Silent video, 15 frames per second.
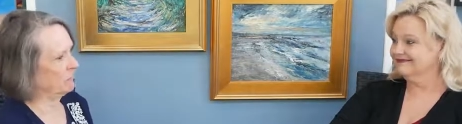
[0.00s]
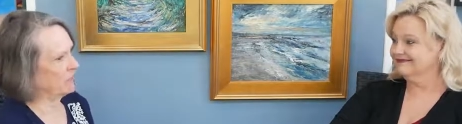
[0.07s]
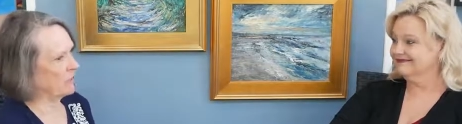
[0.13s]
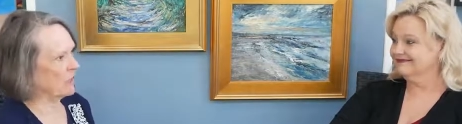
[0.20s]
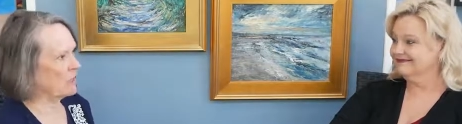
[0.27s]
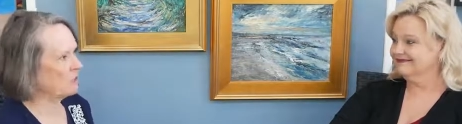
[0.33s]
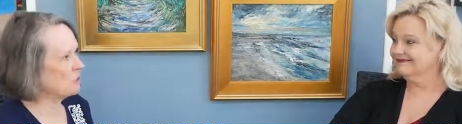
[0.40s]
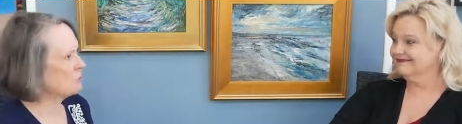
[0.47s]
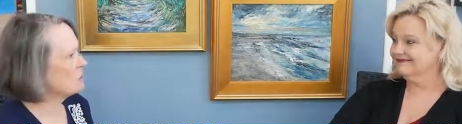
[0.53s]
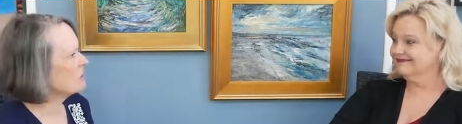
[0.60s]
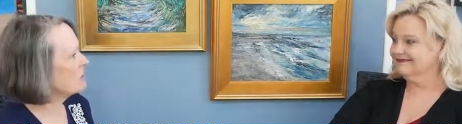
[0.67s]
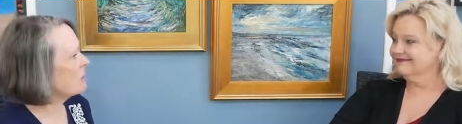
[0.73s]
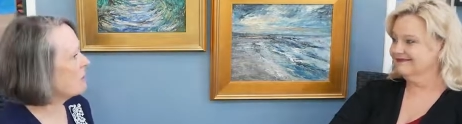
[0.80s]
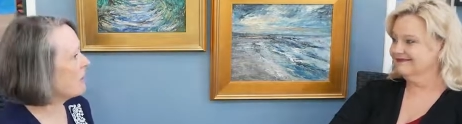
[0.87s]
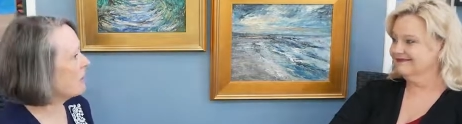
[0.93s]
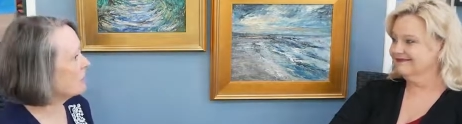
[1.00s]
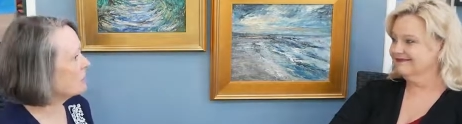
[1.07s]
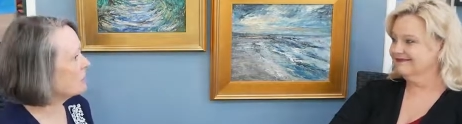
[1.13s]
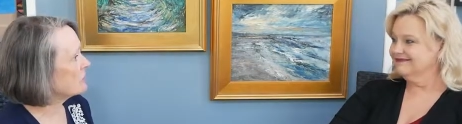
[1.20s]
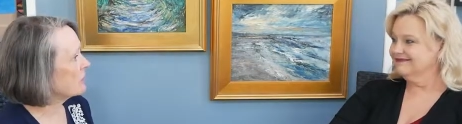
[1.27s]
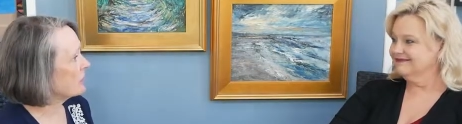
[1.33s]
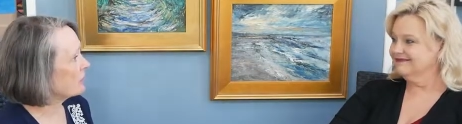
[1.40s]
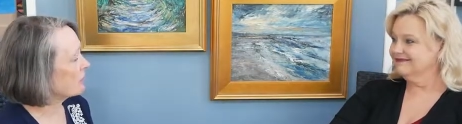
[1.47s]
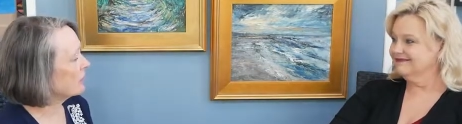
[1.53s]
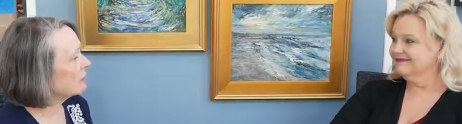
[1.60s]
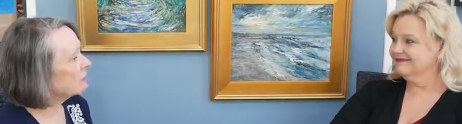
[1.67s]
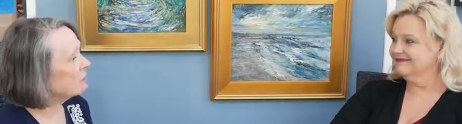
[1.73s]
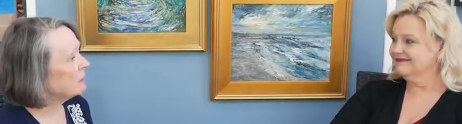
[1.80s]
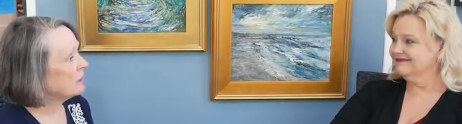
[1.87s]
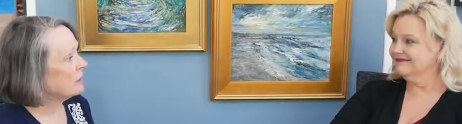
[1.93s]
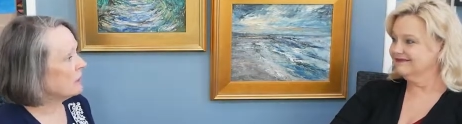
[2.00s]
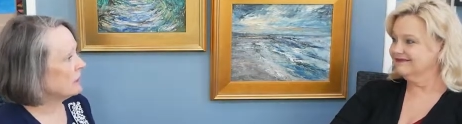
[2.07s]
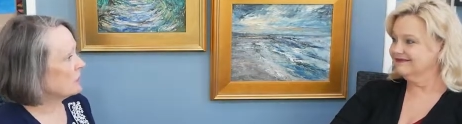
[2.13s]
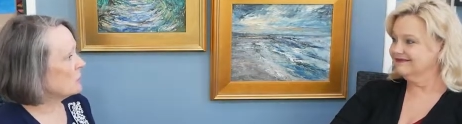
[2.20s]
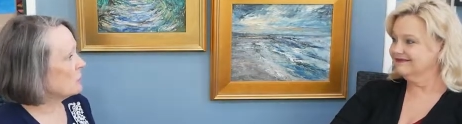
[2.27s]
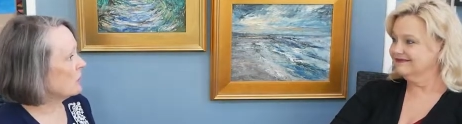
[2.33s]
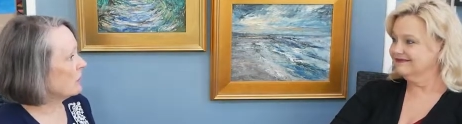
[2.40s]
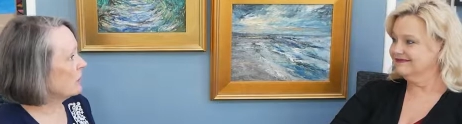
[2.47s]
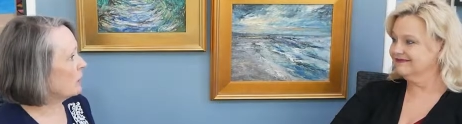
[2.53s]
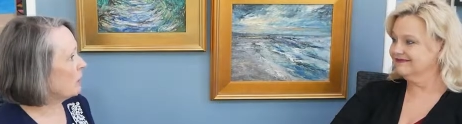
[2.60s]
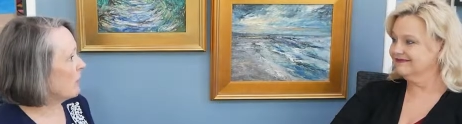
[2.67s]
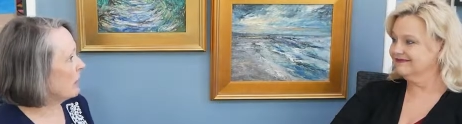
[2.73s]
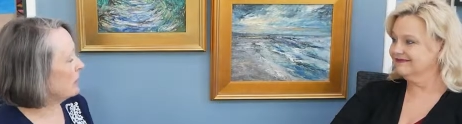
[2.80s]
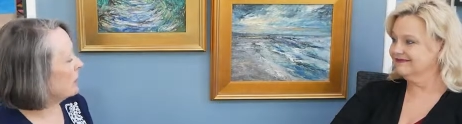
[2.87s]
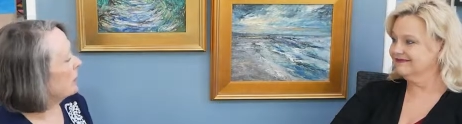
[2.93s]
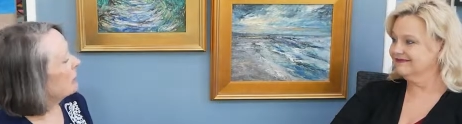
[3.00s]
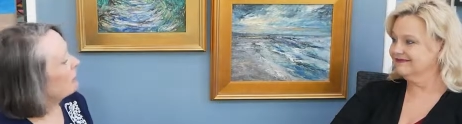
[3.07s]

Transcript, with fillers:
Speaker 1: I guess she was in the mountainous area. She ended up having to